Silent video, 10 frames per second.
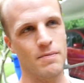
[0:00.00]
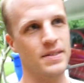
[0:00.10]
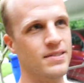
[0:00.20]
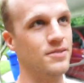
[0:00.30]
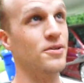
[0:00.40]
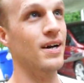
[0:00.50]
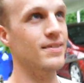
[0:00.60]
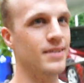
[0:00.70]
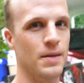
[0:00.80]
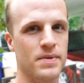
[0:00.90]
I've been trying
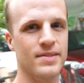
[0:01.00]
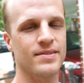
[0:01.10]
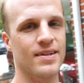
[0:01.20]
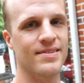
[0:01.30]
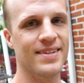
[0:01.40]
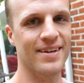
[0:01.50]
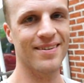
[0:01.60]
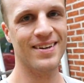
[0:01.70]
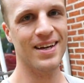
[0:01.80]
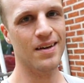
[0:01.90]
to set up this sun
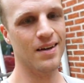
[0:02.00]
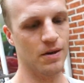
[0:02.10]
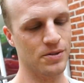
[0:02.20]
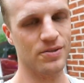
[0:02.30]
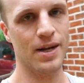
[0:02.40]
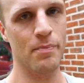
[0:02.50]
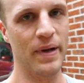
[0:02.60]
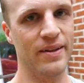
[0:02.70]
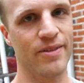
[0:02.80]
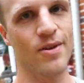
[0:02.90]
sail. I was trying to beat the